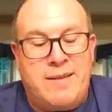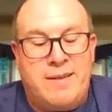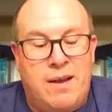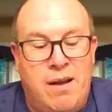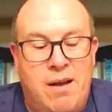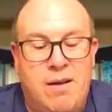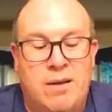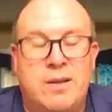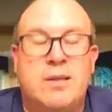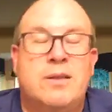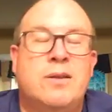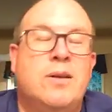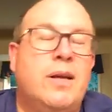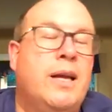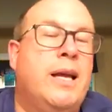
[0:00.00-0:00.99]
tongue,
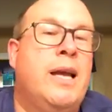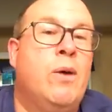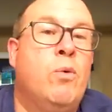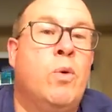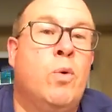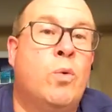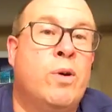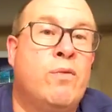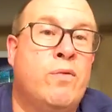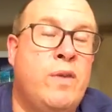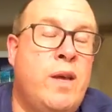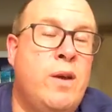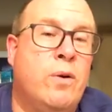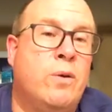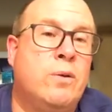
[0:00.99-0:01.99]
it will
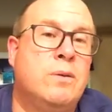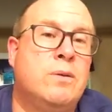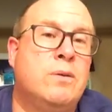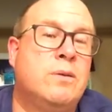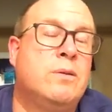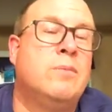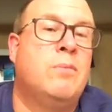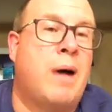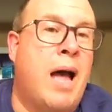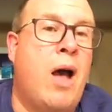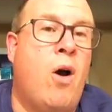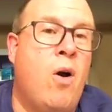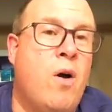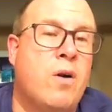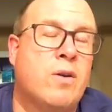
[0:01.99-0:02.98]
reveal my
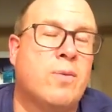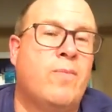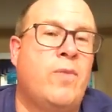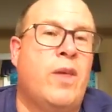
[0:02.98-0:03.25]
heart.